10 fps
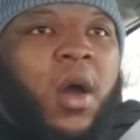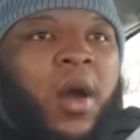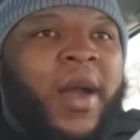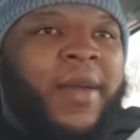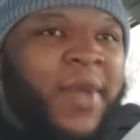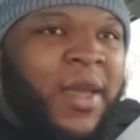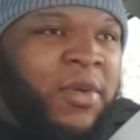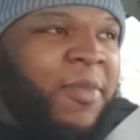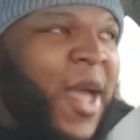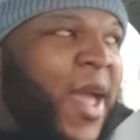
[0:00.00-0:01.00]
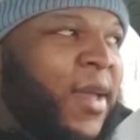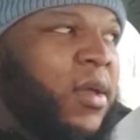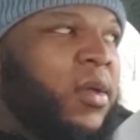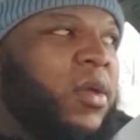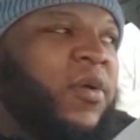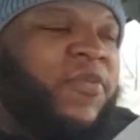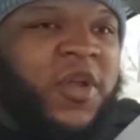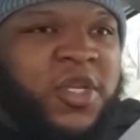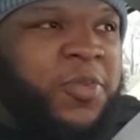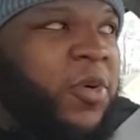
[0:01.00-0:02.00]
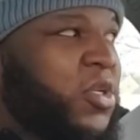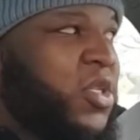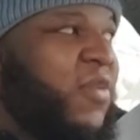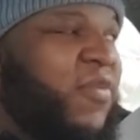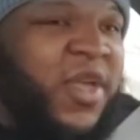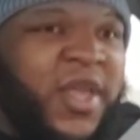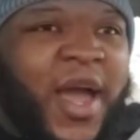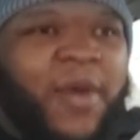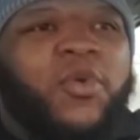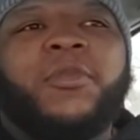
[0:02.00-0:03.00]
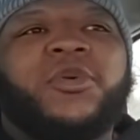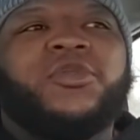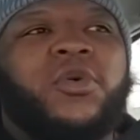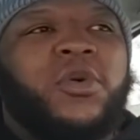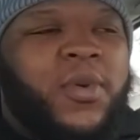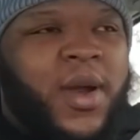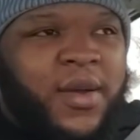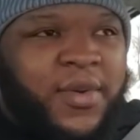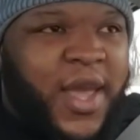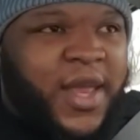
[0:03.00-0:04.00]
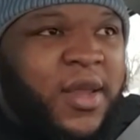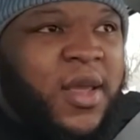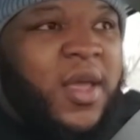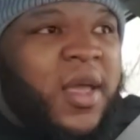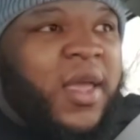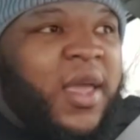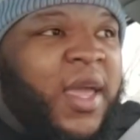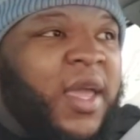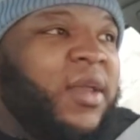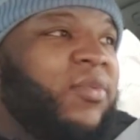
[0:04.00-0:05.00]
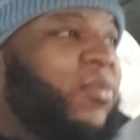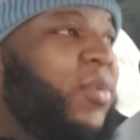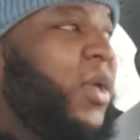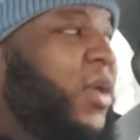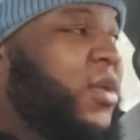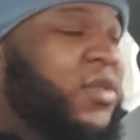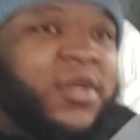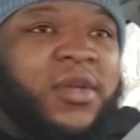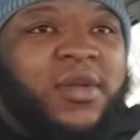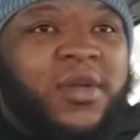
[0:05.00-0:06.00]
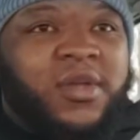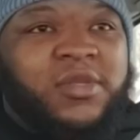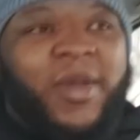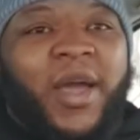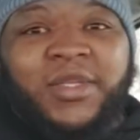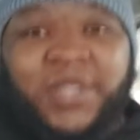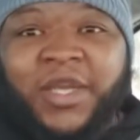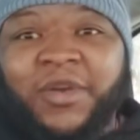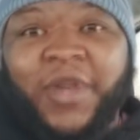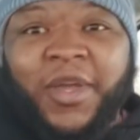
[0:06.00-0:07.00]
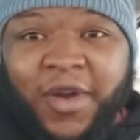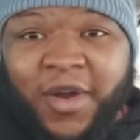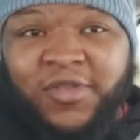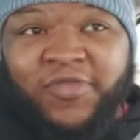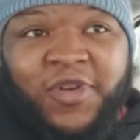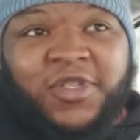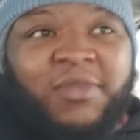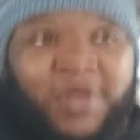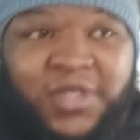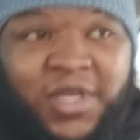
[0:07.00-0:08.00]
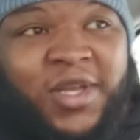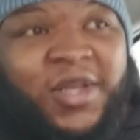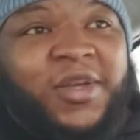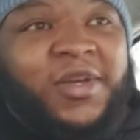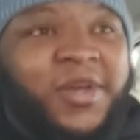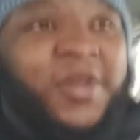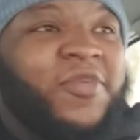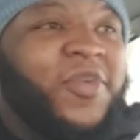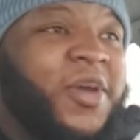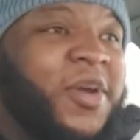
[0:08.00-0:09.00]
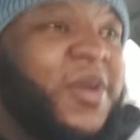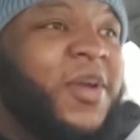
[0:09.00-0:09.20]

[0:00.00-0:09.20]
All right, man, we back. Goodfella Sports TV. They got rumors going around that Andy Ruiz, somebody got a ticket on their cars. First time I've seen that in the hood over here.